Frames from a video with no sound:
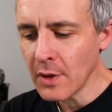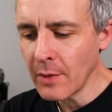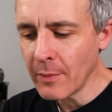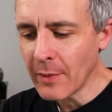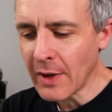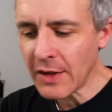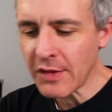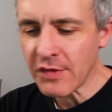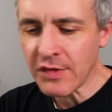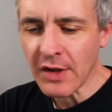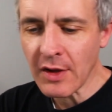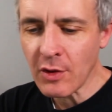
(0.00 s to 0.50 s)
it
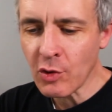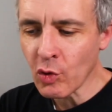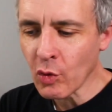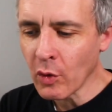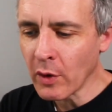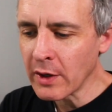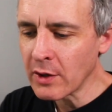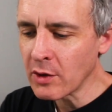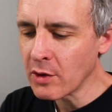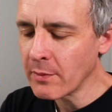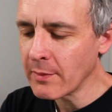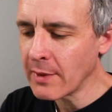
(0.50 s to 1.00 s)
might say
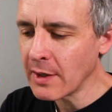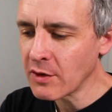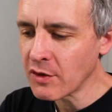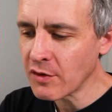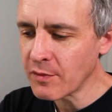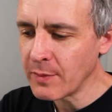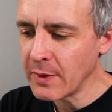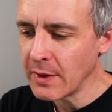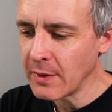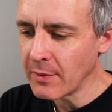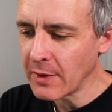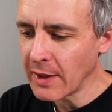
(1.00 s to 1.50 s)
join or it might
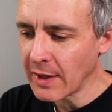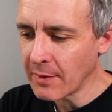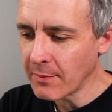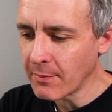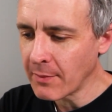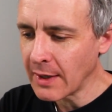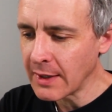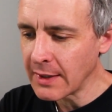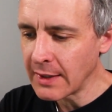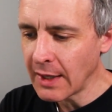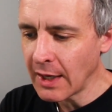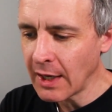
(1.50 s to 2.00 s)
just be like
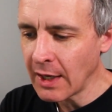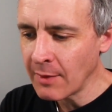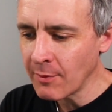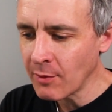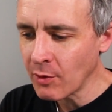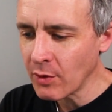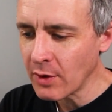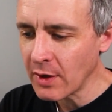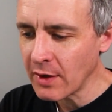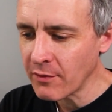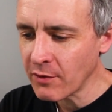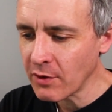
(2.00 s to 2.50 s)
my name
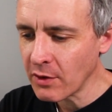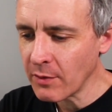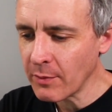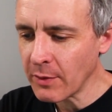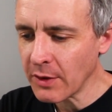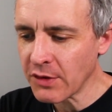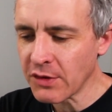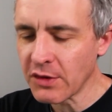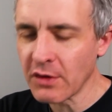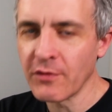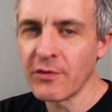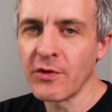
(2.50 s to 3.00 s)
or whatever,
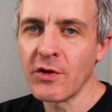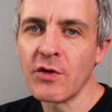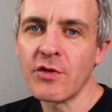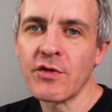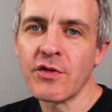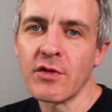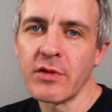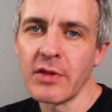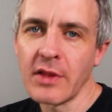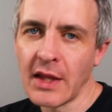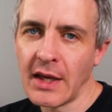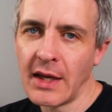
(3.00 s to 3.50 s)
but it's the
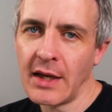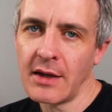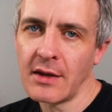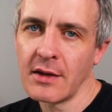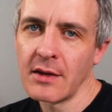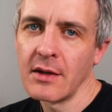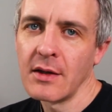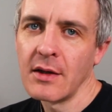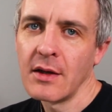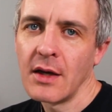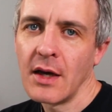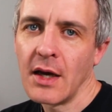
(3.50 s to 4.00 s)
first
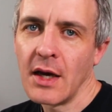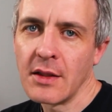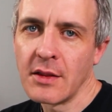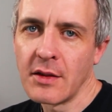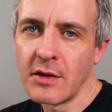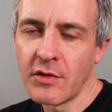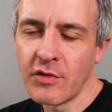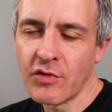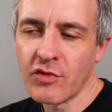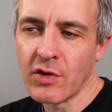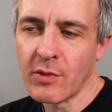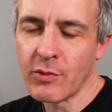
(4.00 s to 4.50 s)
link in
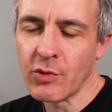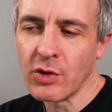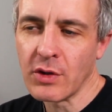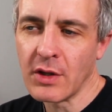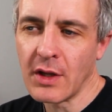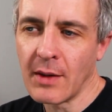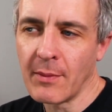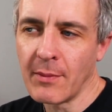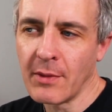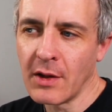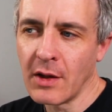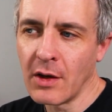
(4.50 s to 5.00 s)
the description
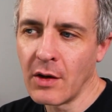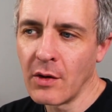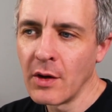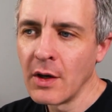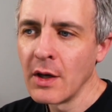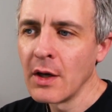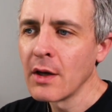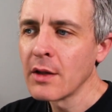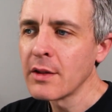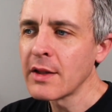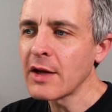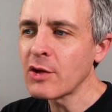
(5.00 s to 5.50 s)
down below.
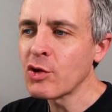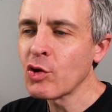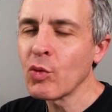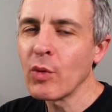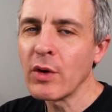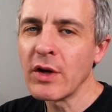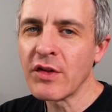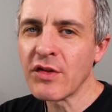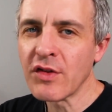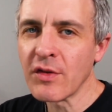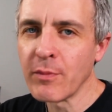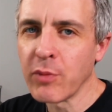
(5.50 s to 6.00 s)
That's your
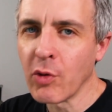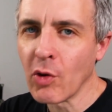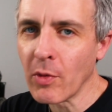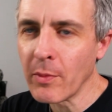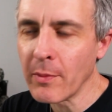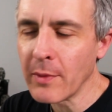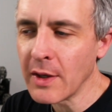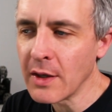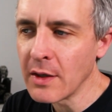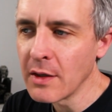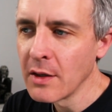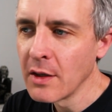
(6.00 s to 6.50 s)
way to
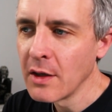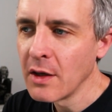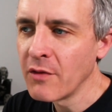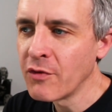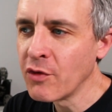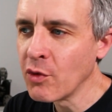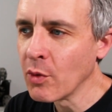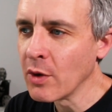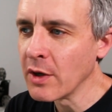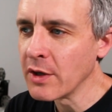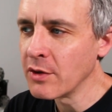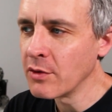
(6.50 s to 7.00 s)
support me
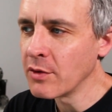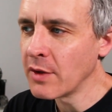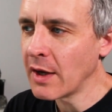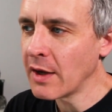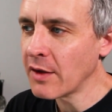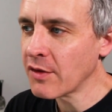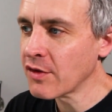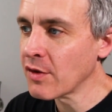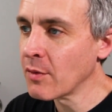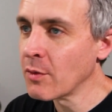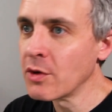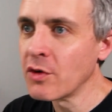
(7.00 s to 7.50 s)
if you want to do
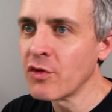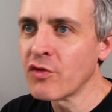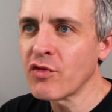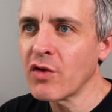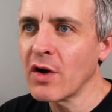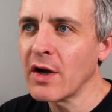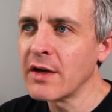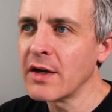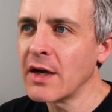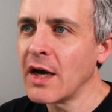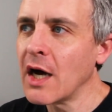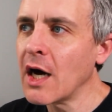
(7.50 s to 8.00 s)
that. Someone who's
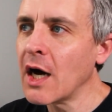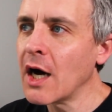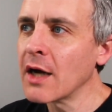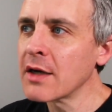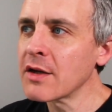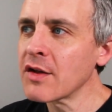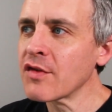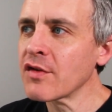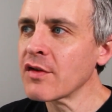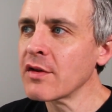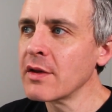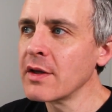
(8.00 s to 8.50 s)
trying to
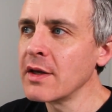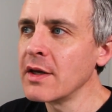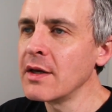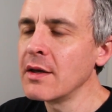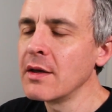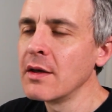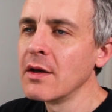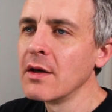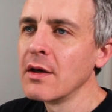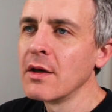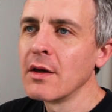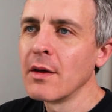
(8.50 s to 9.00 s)

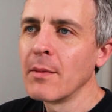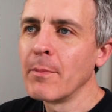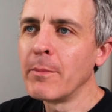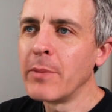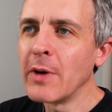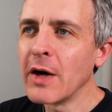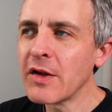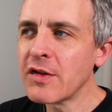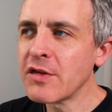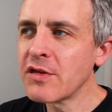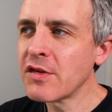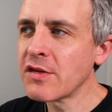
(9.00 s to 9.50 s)
honestly
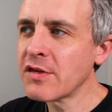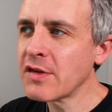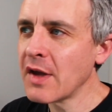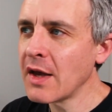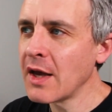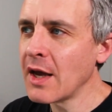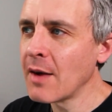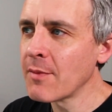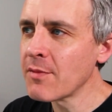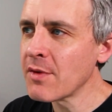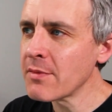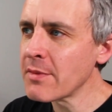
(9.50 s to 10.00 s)
bust
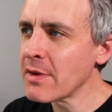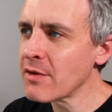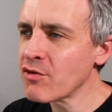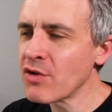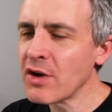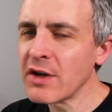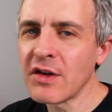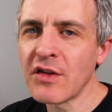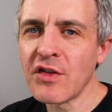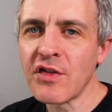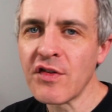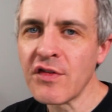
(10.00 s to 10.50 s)
scams. I'm not
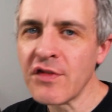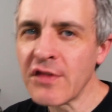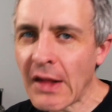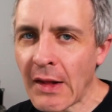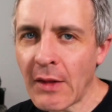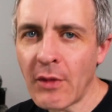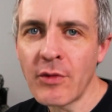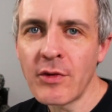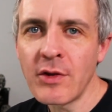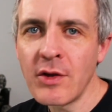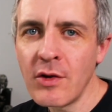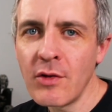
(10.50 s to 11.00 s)
trying to
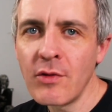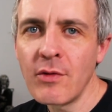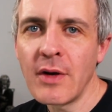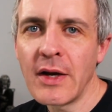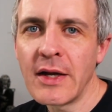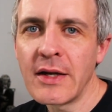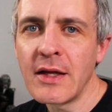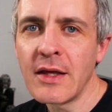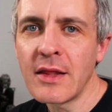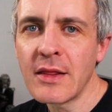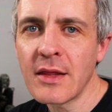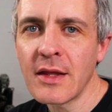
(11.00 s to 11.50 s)
sell you
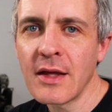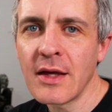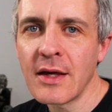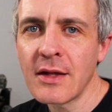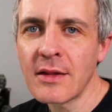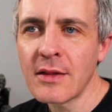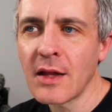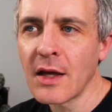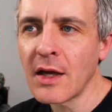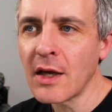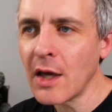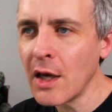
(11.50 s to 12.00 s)

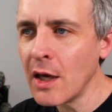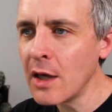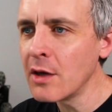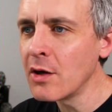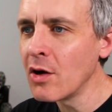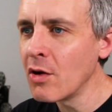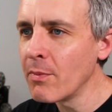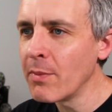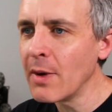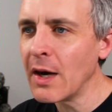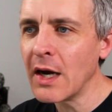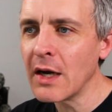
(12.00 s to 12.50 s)
anything like, hey,
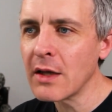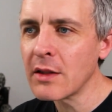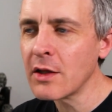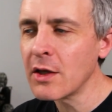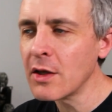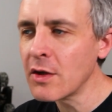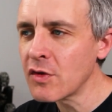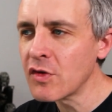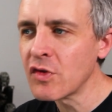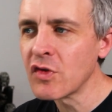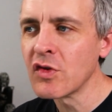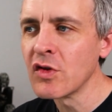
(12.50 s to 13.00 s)
go buy
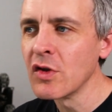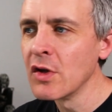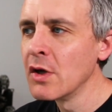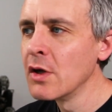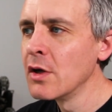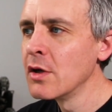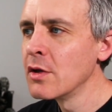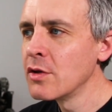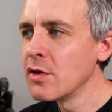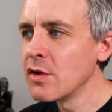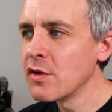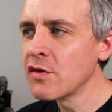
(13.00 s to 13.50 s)
this
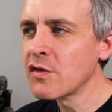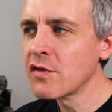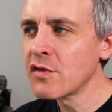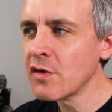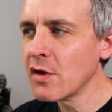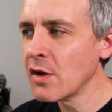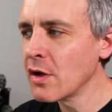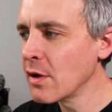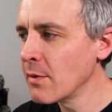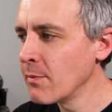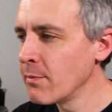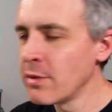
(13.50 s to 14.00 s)

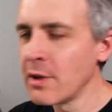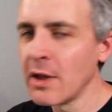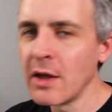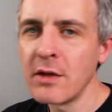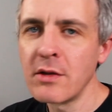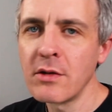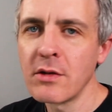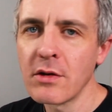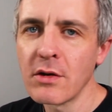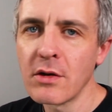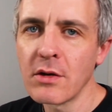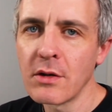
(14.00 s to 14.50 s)

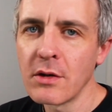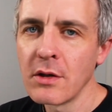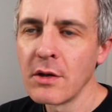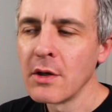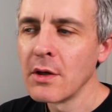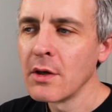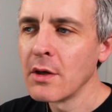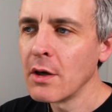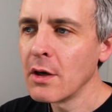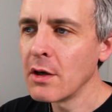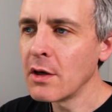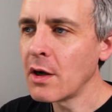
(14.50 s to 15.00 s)
blender
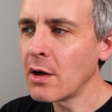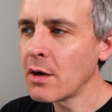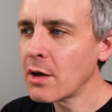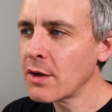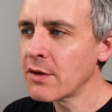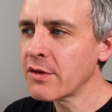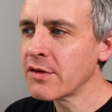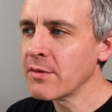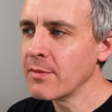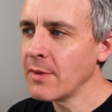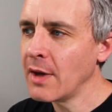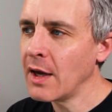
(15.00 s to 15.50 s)
and I'll
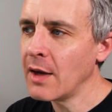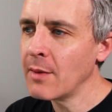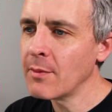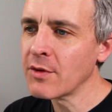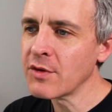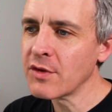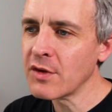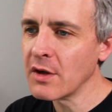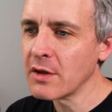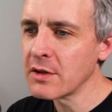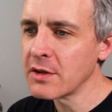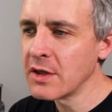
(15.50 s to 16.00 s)
get some
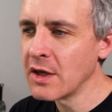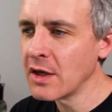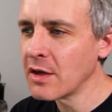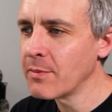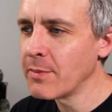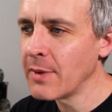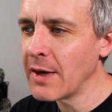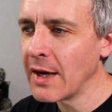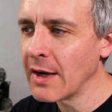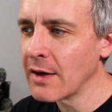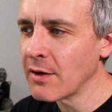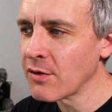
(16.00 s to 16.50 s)
Amazon
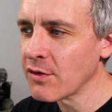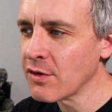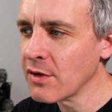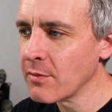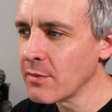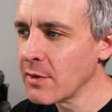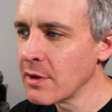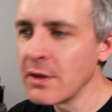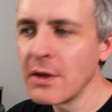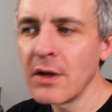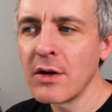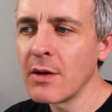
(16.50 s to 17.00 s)
kickback or
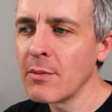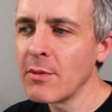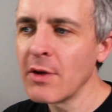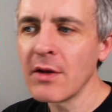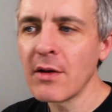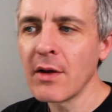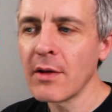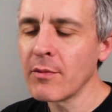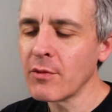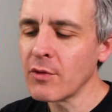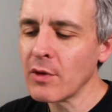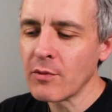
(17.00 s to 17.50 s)
something. No,
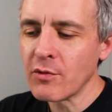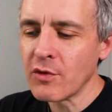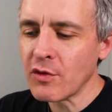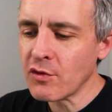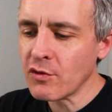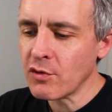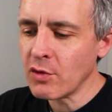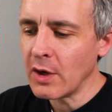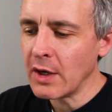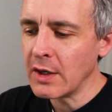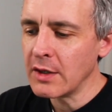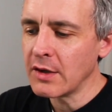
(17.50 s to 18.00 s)
I'm
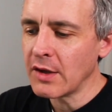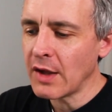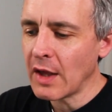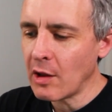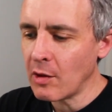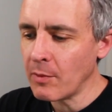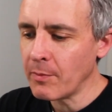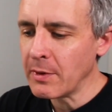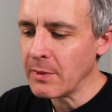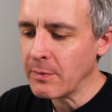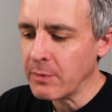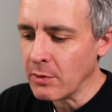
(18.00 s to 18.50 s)
just trying to
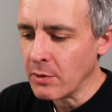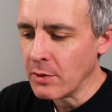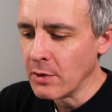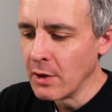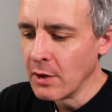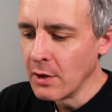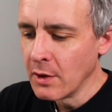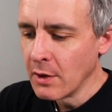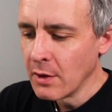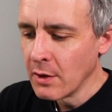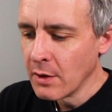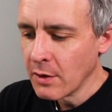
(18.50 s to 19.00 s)
help
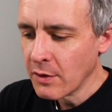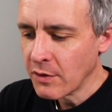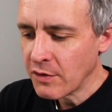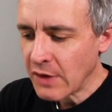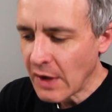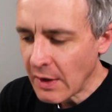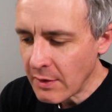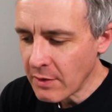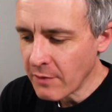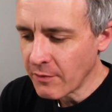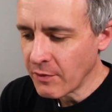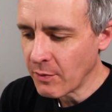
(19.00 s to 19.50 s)
people
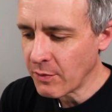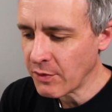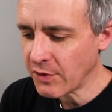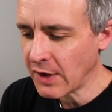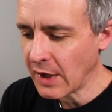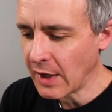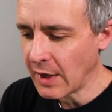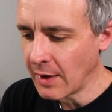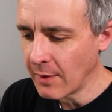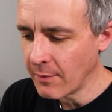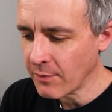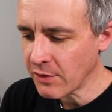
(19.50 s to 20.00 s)
save them from
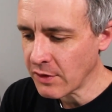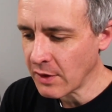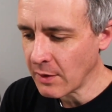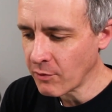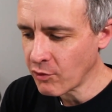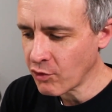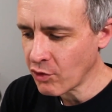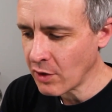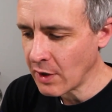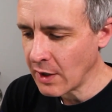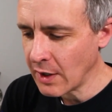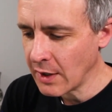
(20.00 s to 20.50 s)
scams. And
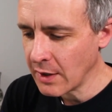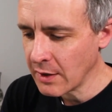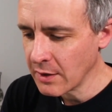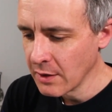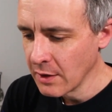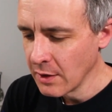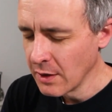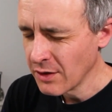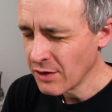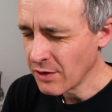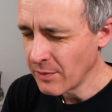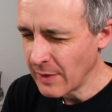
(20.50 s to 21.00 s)
I'm
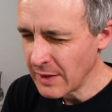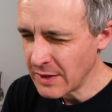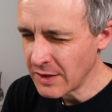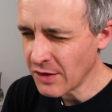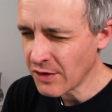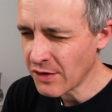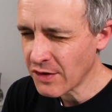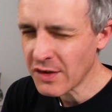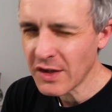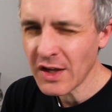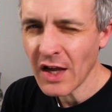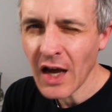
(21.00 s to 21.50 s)
trying to make
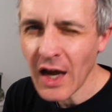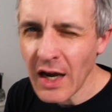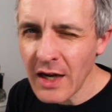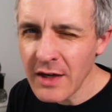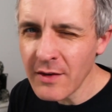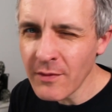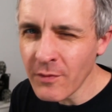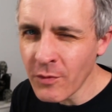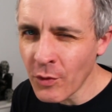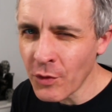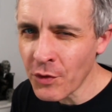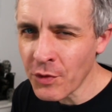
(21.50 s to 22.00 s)
this
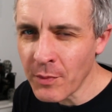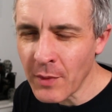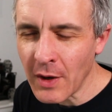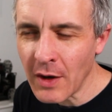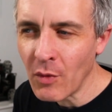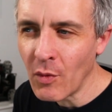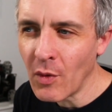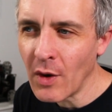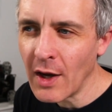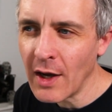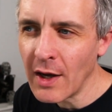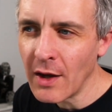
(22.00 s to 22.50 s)
kind of worth my
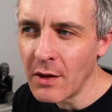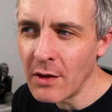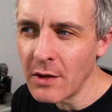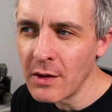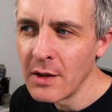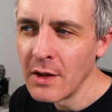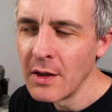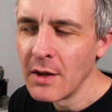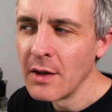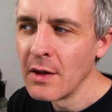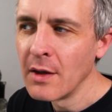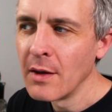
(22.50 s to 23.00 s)

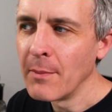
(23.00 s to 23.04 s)
while